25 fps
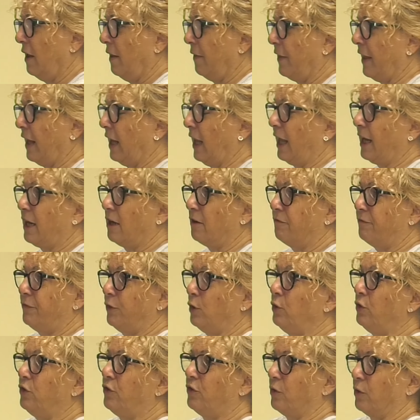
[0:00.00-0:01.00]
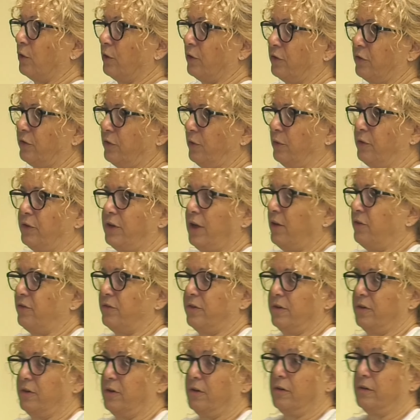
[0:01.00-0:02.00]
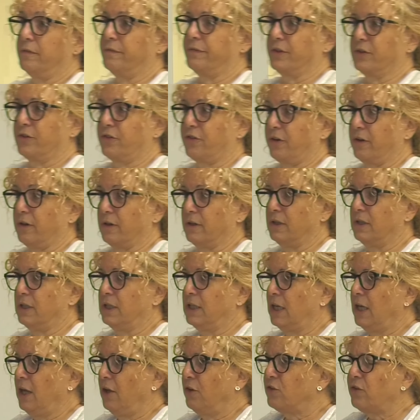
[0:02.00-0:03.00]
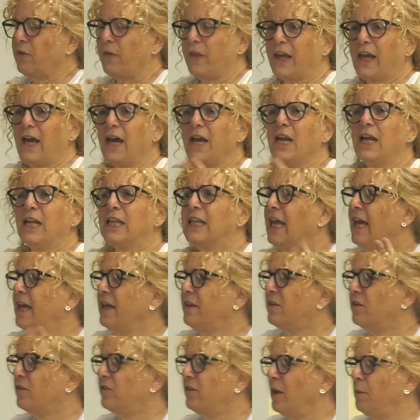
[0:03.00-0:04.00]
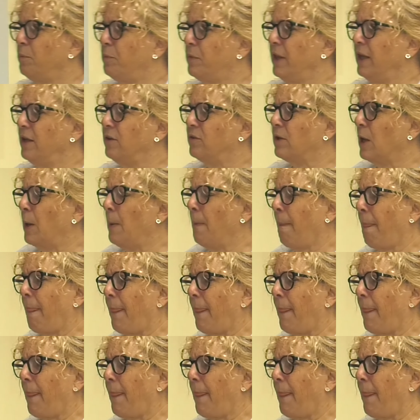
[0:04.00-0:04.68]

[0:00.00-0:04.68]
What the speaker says: They like a food source, so dust and dirt for sure. So they kind of like the same things.